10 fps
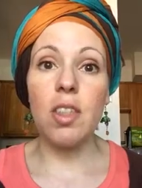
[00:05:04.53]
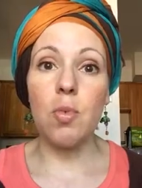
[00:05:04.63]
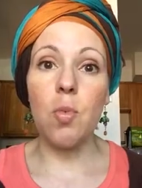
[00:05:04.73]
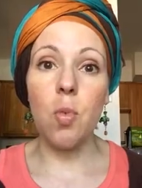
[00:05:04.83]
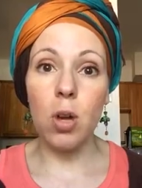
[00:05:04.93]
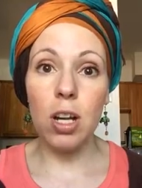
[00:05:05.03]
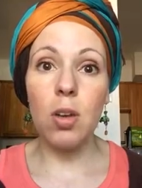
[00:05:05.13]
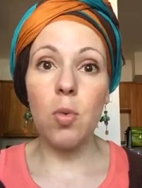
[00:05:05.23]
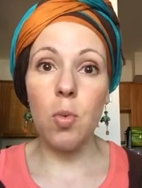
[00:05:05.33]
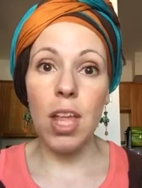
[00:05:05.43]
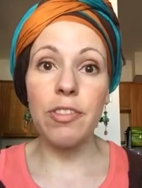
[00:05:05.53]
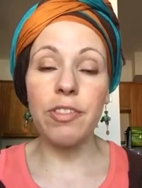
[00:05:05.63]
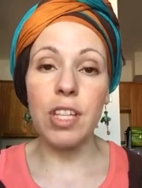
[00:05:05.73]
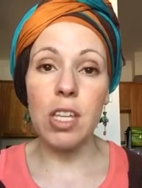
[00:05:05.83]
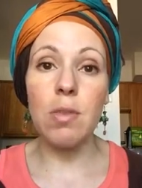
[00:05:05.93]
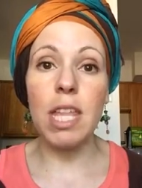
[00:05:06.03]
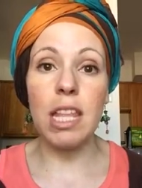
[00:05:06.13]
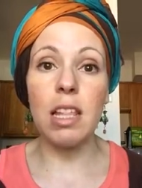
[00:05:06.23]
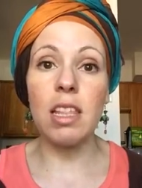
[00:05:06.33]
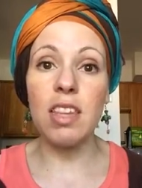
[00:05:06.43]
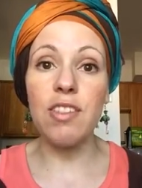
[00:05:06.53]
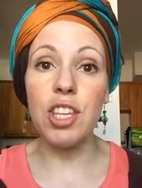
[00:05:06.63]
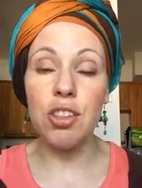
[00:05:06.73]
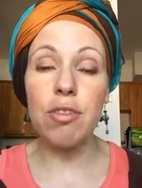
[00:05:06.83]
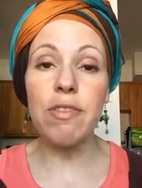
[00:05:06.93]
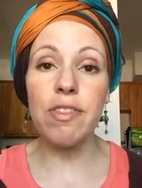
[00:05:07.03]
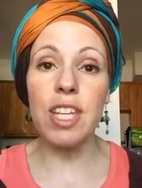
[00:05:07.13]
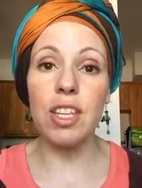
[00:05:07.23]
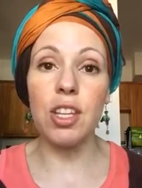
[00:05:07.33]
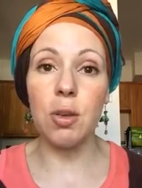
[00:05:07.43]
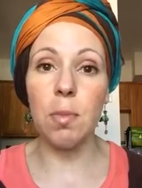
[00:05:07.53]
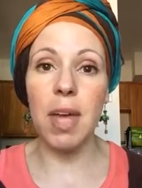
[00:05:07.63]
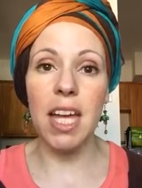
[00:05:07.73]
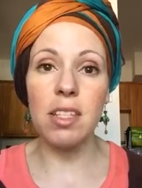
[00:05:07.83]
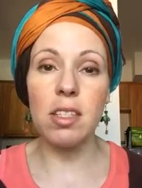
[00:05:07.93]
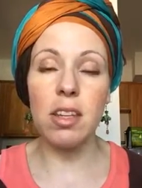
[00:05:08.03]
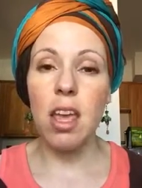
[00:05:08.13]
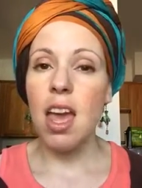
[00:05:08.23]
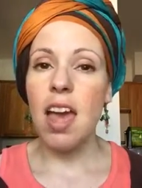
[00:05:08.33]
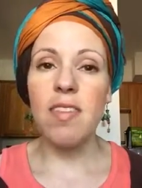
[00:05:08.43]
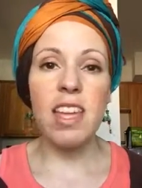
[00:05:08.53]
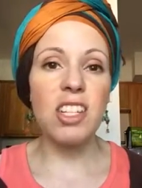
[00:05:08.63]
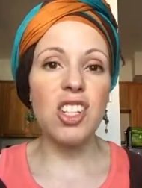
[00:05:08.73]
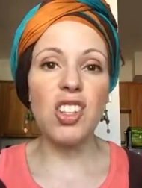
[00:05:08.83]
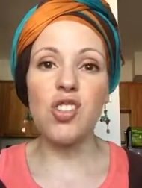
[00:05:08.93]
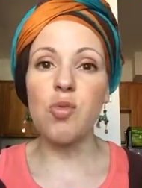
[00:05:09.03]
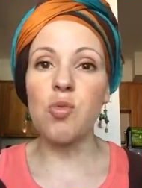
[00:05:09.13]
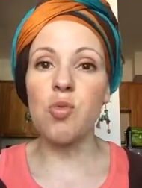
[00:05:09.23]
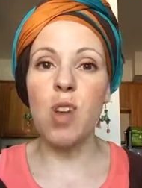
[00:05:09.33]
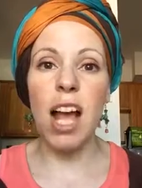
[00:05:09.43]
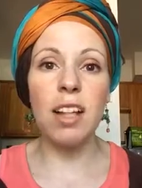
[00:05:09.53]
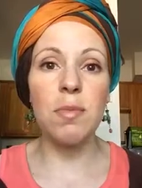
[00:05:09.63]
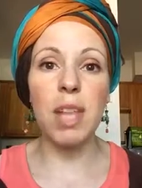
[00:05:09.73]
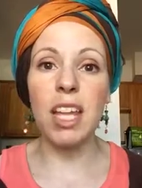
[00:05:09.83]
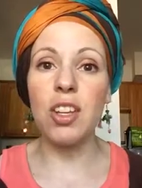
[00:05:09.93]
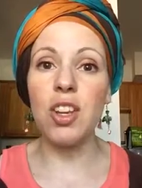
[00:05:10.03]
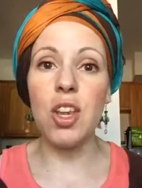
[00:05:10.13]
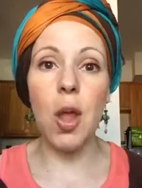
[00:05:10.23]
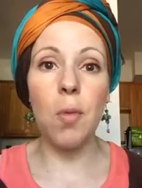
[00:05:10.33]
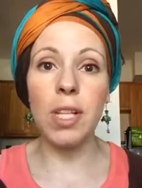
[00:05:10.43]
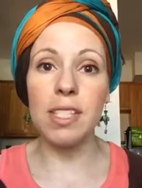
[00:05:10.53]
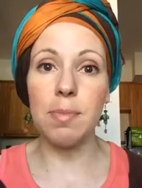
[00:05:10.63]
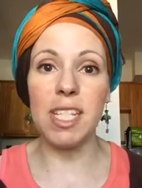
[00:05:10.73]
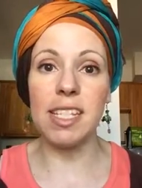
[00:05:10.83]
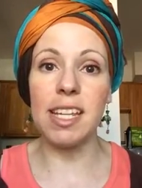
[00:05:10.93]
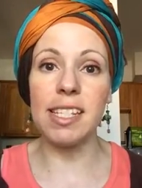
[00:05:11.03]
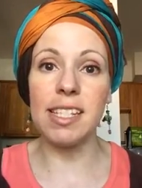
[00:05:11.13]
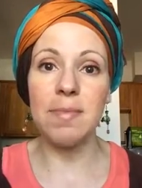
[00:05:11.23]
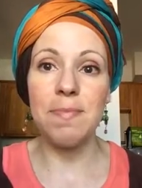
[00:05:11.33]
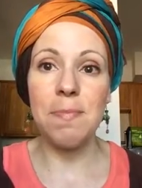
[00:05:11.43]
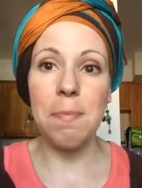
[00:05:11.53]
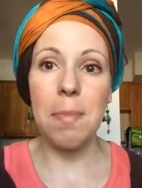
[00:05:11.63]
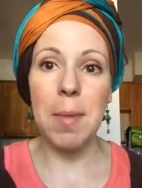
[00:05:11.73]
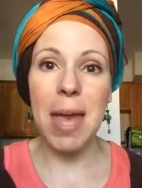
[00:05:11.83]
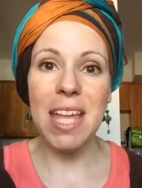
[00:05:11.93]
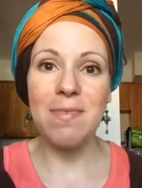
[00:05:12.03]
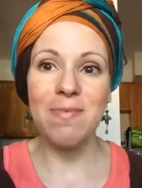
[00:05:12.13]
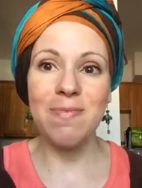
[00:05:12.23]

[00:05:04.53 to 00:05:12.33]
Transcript: that work well for you and that leave you feeling your best, and then just rock them like no one's business. Bye bye.